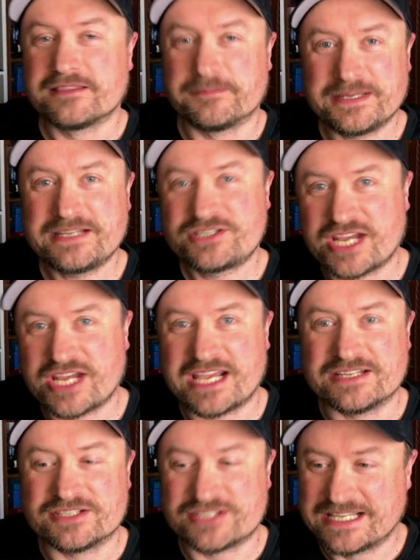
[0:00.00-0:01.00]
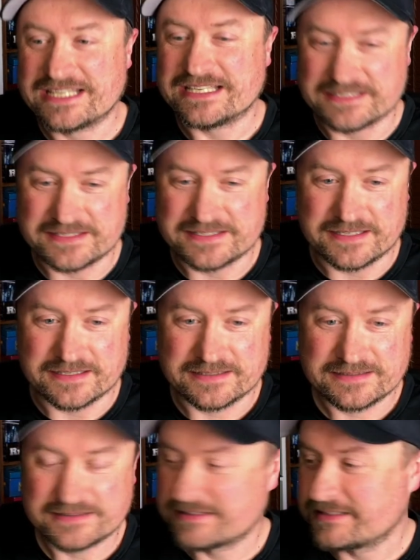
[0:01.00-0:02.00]
the big change is
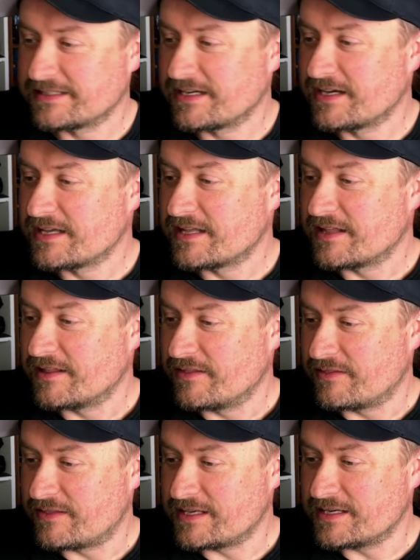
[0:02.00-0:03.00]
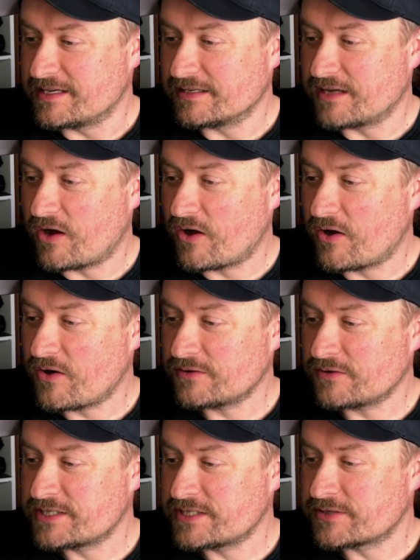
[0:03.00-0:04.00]
this. The
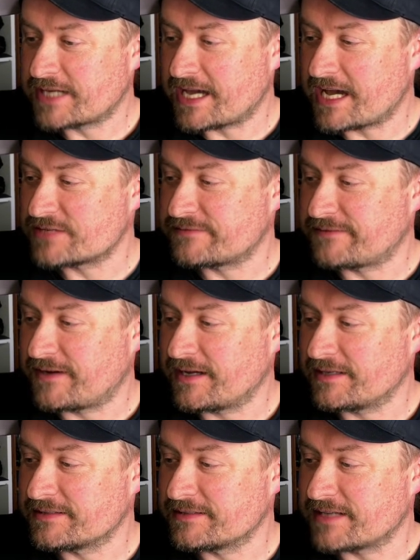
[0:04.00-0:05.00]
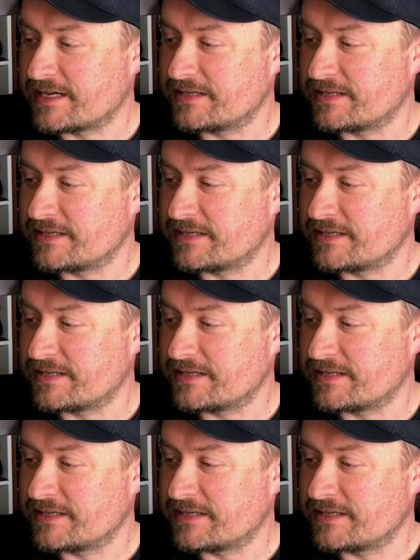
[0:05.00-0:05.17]
all geocache finds